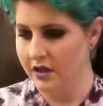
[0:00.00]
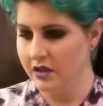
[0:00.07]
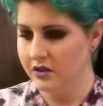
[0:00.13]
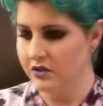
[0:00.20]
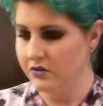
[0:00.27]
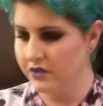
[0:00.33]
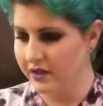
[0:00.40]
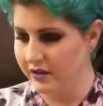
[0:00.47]

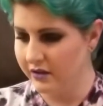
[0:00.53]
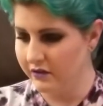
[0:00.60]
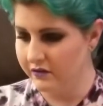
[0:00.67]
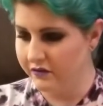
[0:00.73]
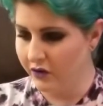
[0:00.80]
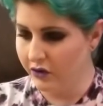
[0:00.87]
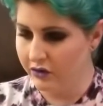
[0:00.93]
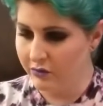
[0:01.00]
You can
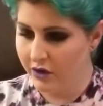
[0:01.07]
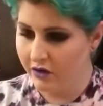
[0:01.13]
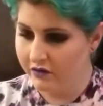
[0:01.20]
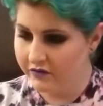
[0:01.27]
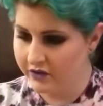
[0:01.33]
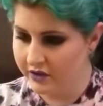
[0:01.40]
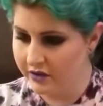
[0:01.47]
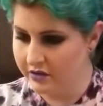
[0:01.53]
fold them
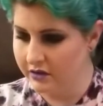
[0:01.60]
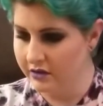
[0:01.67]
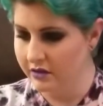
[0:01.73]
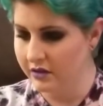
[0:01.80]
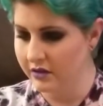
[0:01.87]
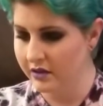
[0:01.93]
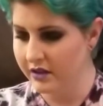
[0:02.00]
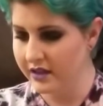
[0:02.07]
over
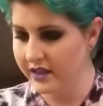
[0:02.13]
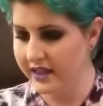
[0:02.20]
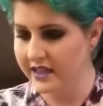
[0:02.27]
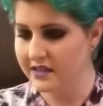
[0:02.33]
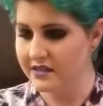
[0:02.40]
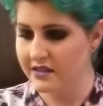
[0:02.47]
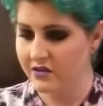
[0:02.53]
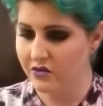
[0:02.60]

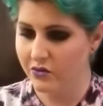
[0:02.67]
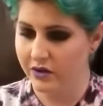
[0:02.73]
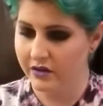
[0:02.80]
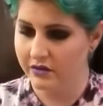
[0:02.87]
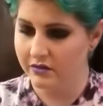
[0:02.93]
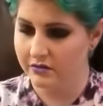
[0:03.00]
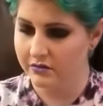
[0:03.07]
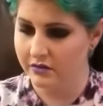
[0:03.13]
into
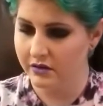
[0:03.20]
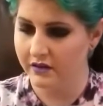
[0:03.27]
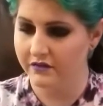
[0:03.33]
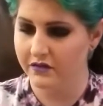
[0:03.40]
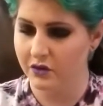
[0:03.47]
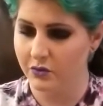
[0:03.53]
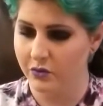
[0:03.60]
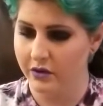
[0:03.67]
it if
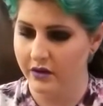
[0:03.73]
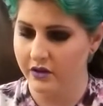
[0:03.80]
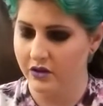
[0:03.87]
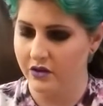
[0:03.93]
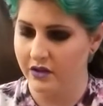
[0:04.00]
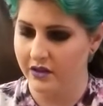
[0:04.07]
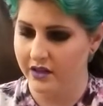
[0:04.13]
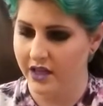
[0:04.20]
you want.
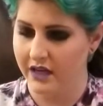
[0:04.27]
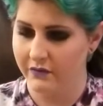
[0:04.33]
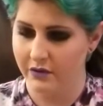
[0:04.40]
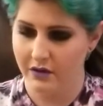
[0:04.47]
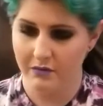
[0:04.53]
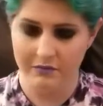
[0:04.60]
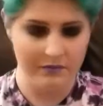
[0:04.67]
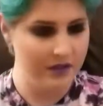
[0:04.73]
You can leave
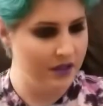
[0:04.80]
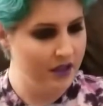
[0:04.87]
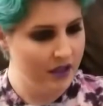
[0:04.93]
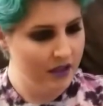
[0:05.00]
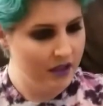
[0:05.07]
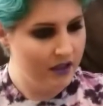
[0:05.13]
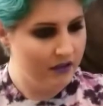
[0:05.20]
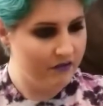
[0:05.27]
them
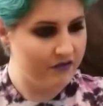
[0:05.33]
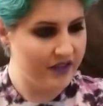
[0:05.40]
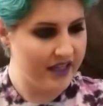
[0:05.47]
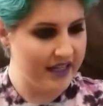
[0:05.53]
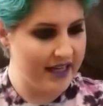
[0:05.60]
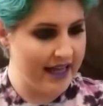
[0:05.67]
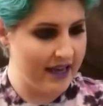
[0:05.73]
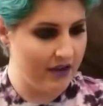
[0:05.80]

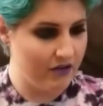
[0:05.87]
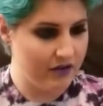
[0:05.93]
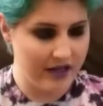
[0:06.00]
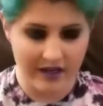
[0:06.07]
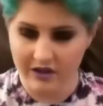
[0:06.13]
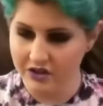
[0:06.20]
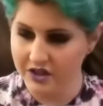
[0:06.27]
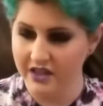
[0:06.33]
flinging out.
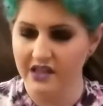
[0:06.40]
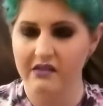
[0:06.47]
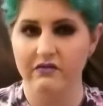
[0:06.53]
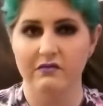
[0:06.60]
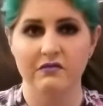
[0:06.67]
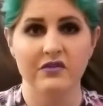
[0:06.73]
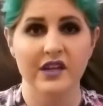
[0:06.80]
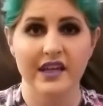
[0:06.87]
I usually leave
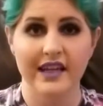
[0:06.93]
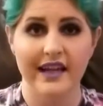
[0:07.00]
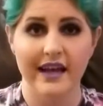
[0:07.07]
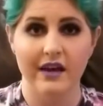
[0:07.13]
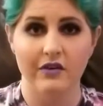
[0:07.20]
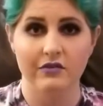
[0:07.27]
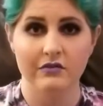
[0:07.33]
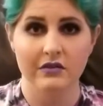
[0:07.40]
them flinging
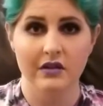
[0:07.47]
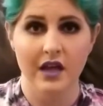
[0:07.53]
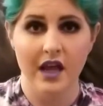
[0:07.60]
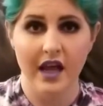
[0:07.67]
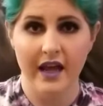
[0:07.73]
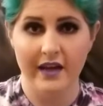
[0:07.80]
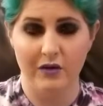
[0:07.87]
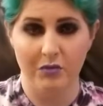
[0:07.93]
out,
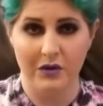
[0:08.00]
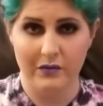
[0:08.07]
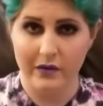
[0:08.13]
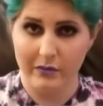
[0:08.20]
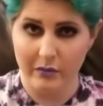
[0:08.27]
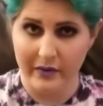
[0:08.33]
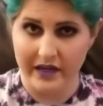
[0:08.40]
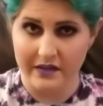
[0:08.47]
and I'll put
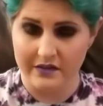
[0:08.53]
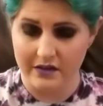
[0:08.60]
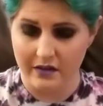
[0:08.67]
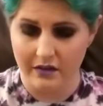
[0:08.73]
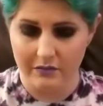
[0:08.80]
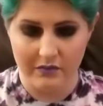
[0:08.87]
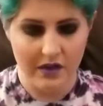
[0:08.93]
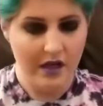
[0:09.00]
rubber bands on
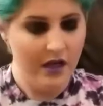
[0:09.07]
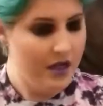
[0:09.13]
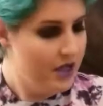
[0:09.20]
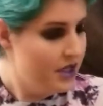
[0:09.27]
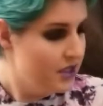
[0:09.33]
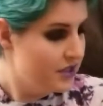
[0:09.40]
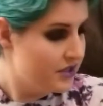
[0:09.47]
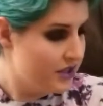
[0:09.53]
them.
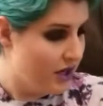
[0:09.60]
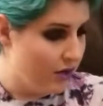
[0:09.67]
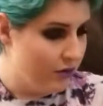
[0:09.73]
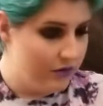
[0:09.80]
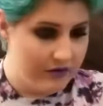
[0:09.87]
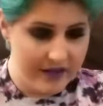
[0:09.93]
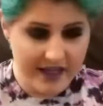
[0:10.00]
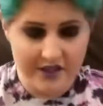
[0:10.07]
So
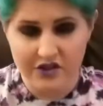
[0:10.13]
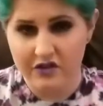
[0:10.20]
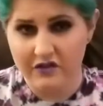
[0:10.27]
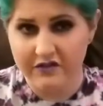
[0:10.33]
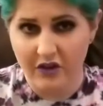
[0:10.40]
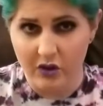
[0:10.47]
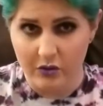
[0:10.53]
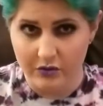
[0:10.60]
that's your
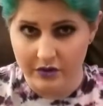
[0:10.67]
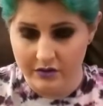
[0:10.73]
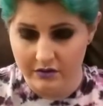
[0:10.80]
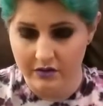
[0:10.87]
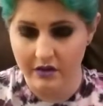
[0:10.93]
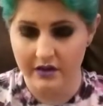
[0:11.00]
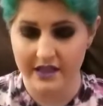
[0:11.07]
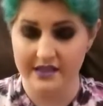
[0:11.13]
fold.
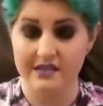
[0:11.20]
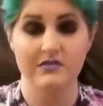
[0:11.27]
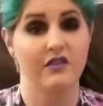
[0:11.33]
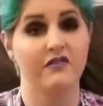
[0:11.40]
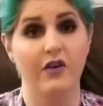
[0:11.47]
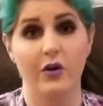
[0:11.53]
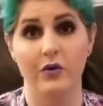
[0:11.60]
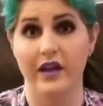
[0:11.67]
That's the
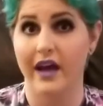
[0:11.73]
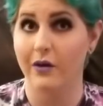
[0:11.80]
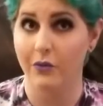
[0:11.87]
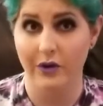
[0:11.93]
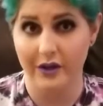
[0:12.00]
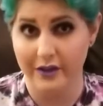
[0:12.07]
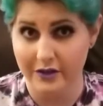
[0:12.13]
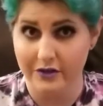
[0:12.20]
fold I
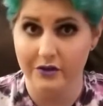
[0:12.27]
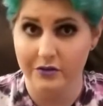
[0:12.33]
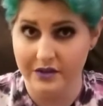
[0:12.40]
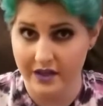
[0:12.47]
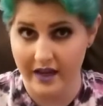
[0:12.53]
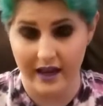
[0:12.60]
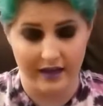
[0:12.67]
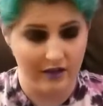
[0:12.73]
wanted to do
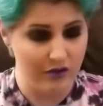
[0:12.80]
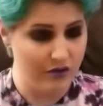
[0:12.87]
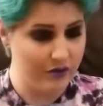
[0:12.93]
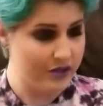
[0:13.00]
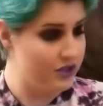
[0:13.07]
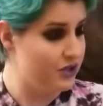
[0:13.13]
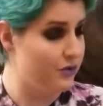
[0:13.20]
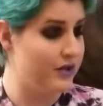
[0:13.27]
today. You
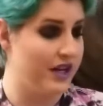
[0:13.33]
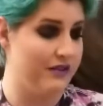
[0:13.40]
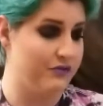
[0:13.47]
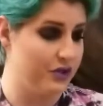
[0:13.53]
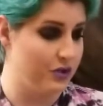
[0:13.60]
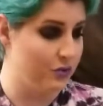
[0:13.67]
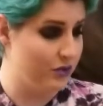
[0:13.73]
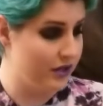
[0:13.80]
can do whatever
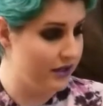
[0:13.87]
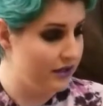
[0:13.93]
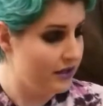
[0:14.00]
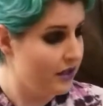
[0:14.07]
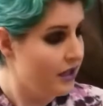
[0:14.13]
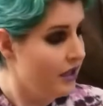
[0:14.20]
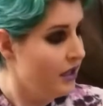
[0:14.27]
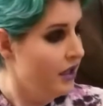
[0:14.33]
you want.
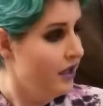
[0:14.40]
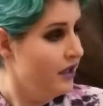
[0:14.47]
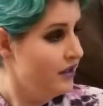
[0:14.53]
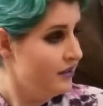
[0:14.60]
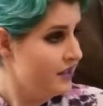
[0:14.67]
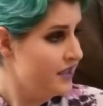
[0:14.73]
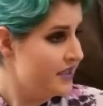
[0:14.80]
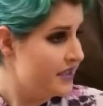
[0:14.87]

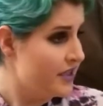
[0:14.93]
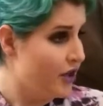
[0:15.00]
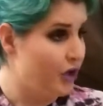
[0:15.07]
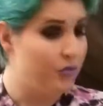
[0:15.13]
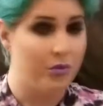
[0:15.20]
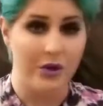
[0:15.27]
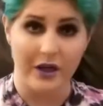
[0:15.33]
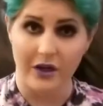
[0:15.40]
These are
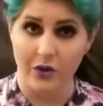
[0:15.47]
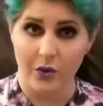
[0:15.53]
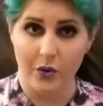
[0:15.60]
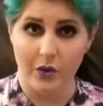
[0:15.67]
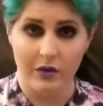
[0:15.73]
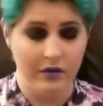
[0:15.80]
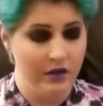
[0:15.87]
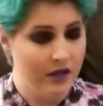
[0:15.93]
pretty
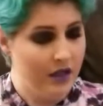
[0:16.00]
cool.